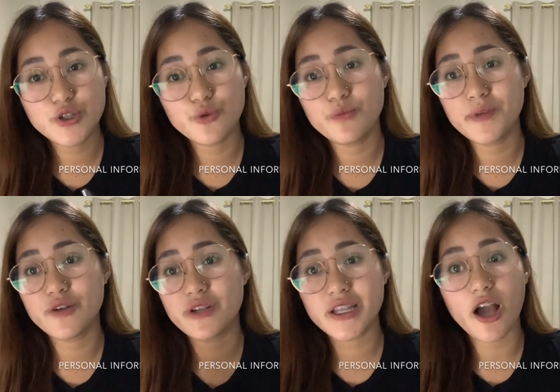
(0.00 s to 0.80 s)
to be
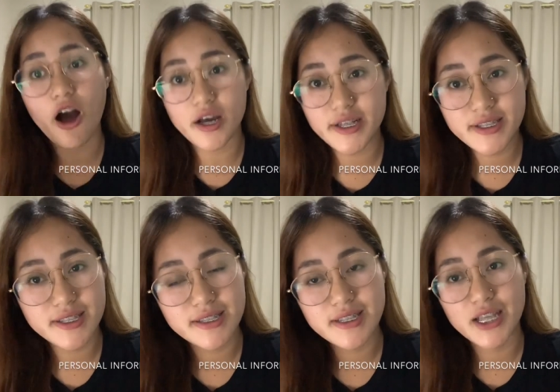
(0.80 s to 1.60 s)
really honest
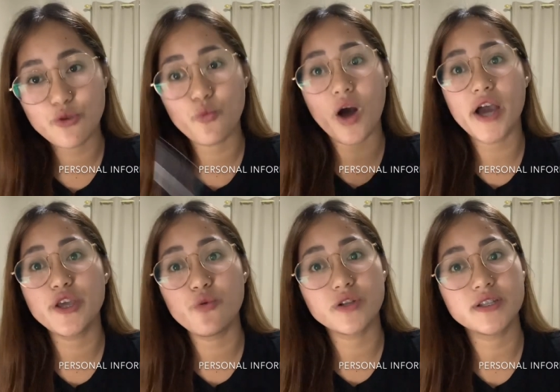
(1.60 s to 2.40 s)
and state why
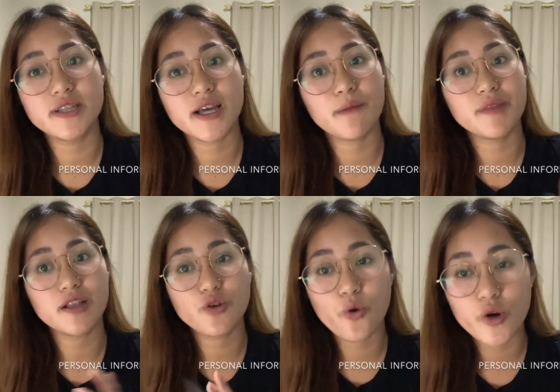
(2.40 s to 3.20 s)
you want to take up
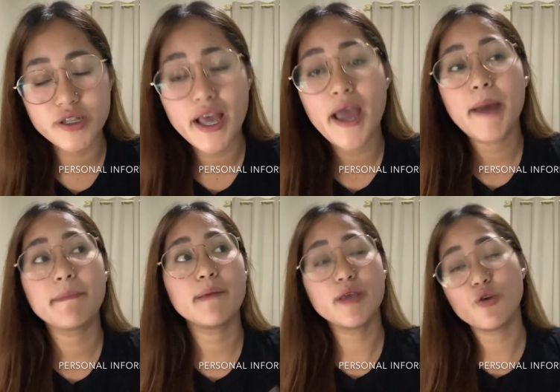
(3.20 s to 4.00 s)
that course.
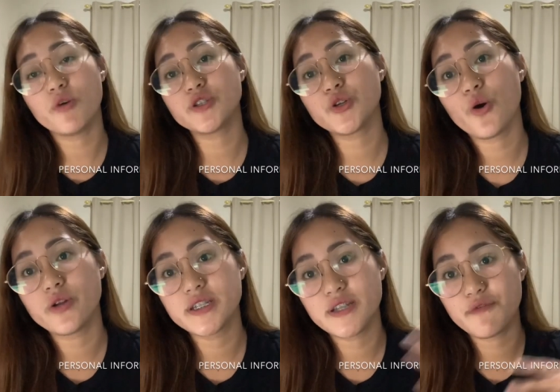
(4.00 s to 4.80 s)
Maybe you want to go
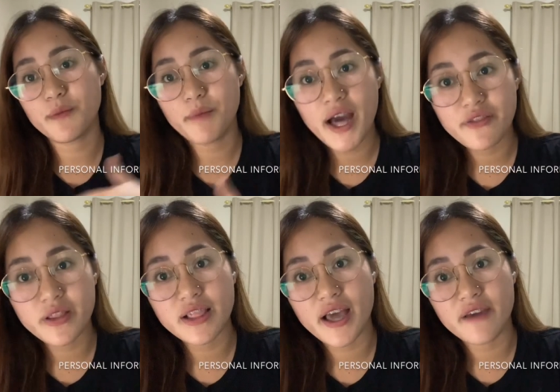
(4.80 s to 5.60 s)
on a different path
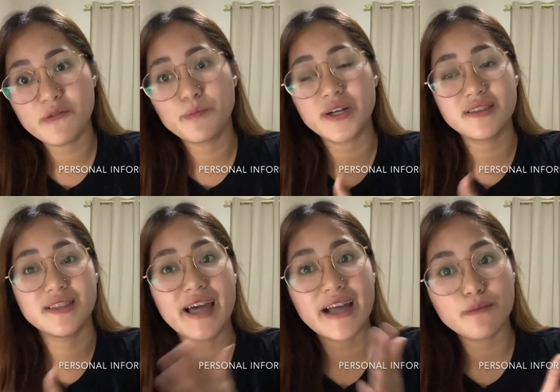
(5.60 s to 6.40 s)
in life, but
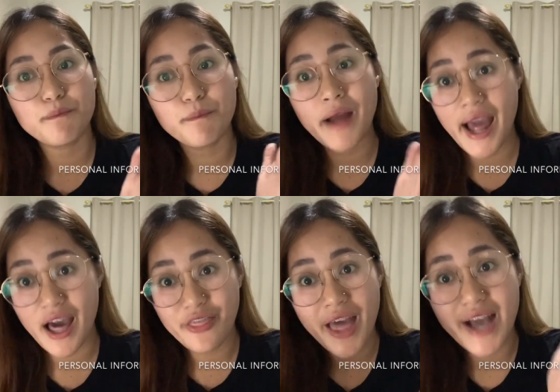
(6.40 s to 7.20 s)
that
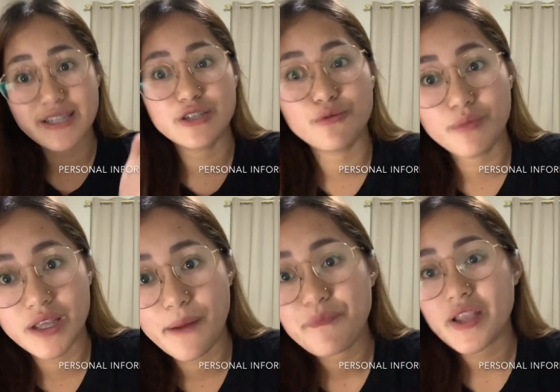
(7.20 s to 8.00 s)
path has to
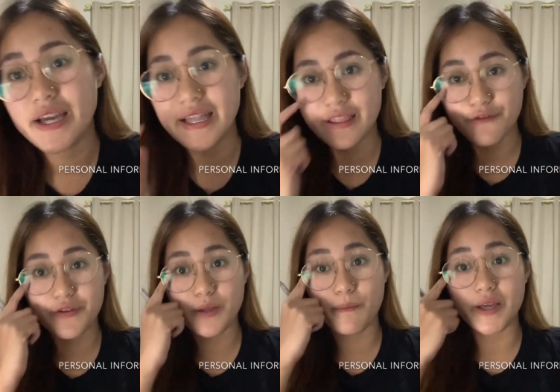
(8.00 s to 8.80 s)
be in the
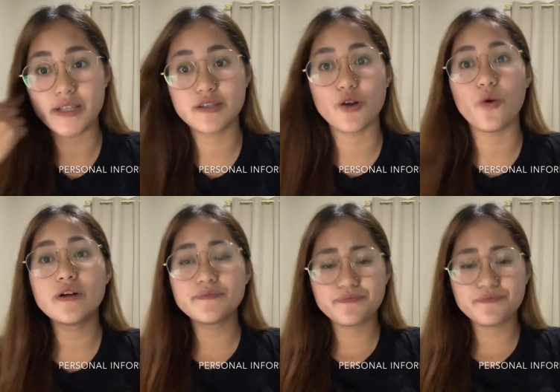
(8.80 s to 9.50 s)
Philippines. So